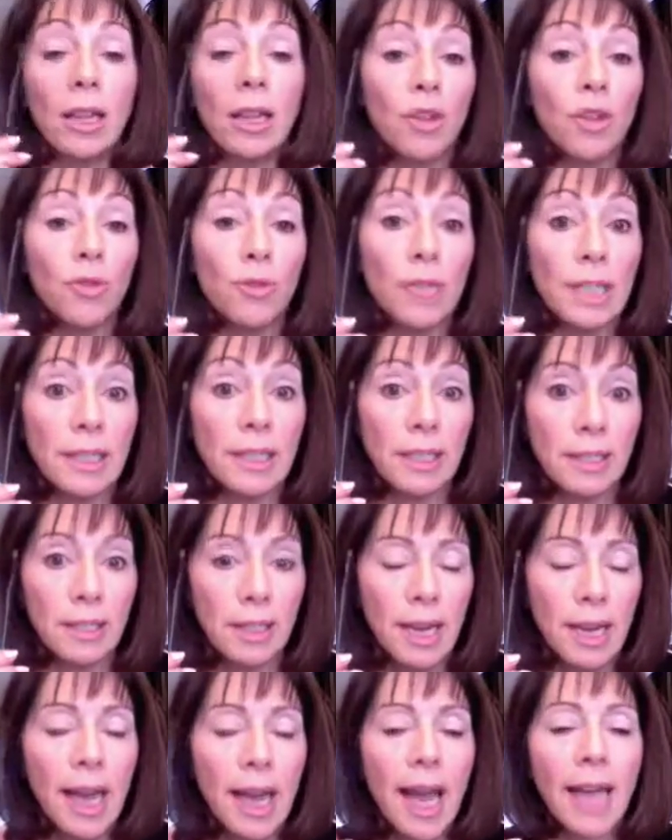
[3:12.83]
crease.
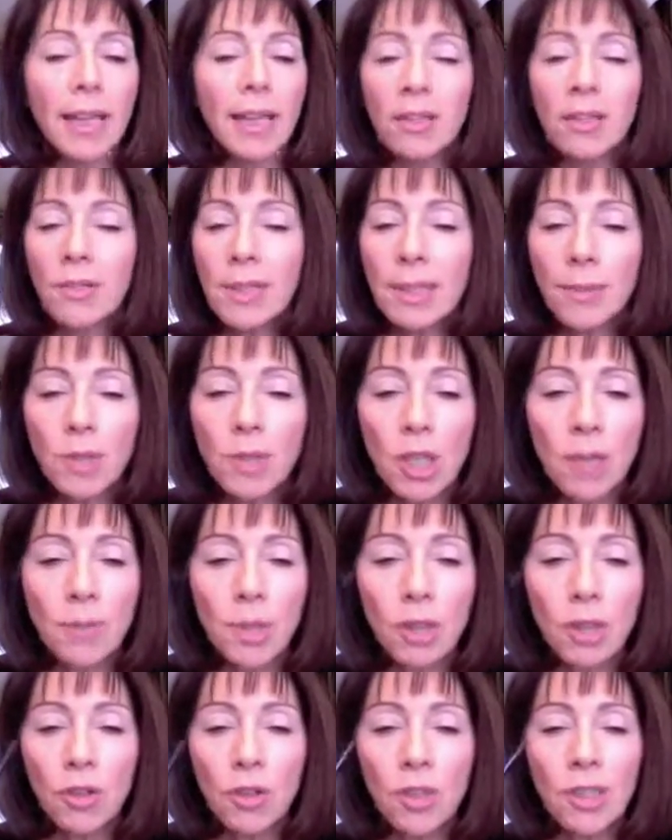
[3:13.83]
And you know, sometimes
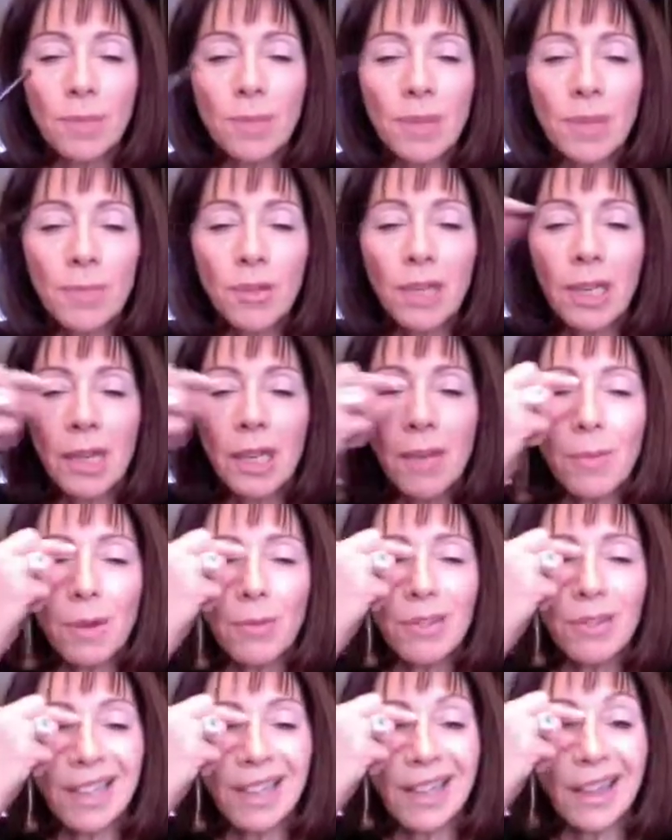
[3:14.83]
you'll notice people, they come out
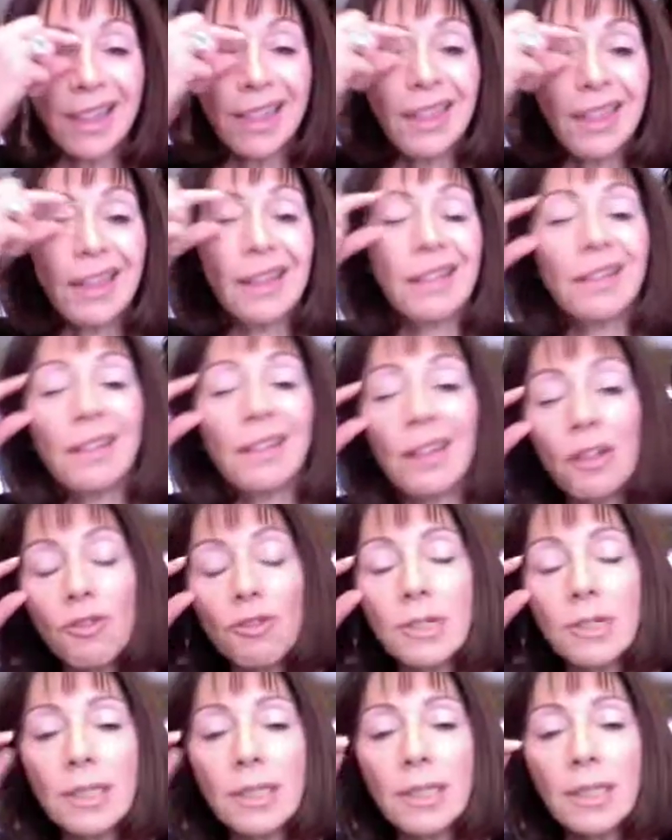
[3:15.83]
with like thick, thick
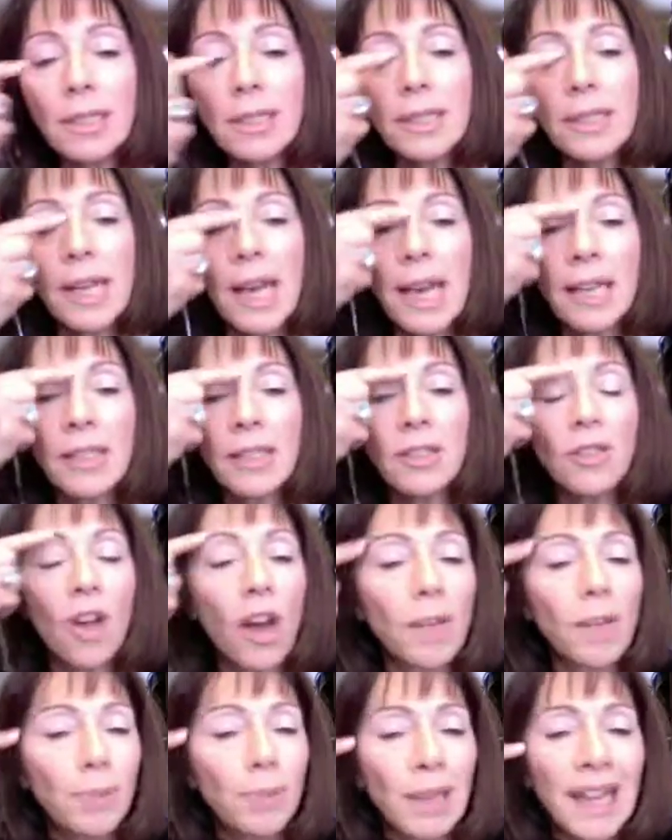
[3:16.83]
creases,
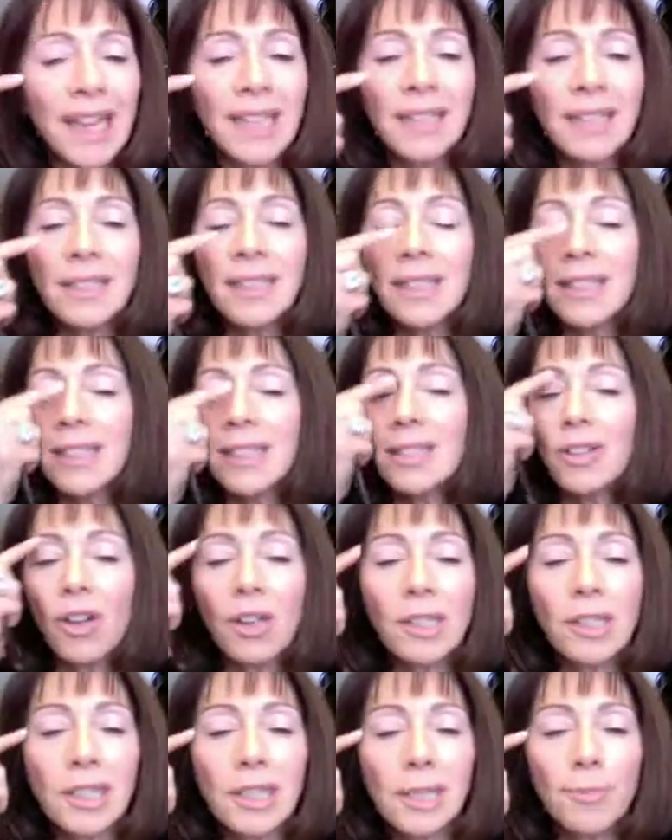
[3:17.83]
not blended,
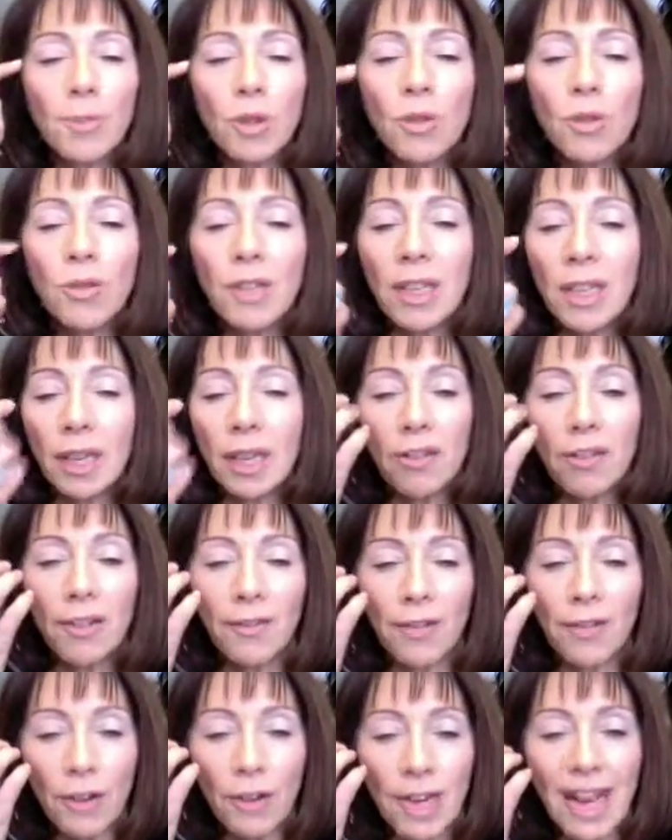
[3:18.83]
not smooth, and they look
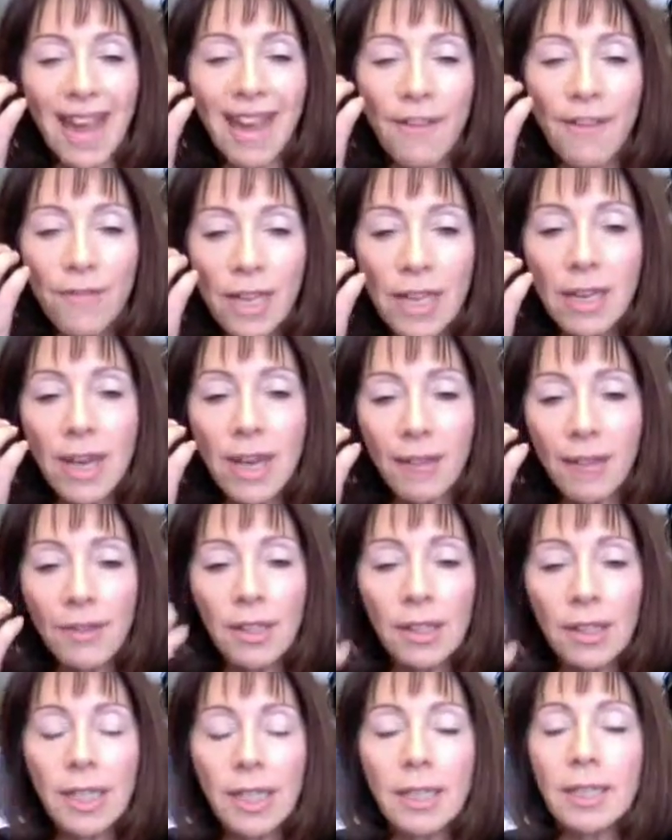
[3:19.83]
very heavy, heavy
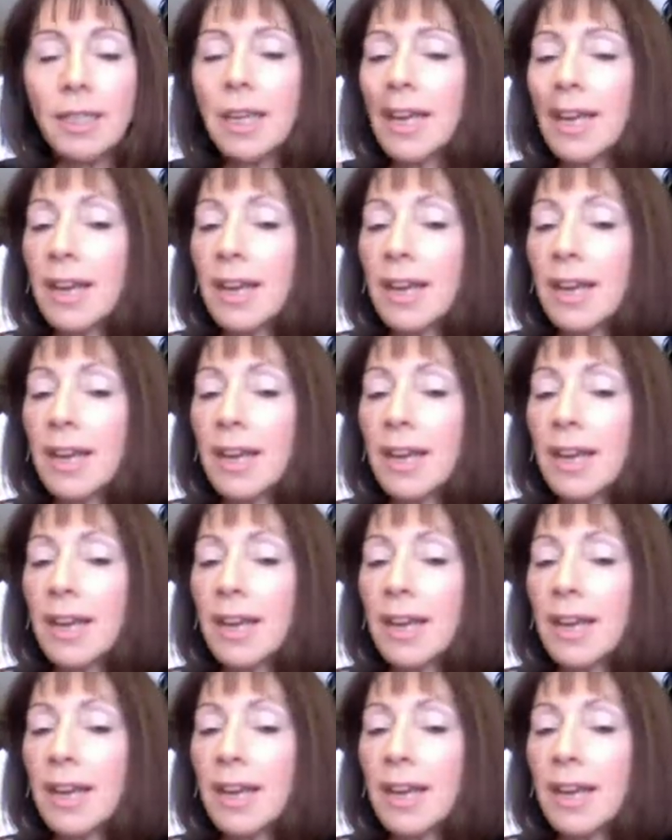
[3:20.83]
lidded.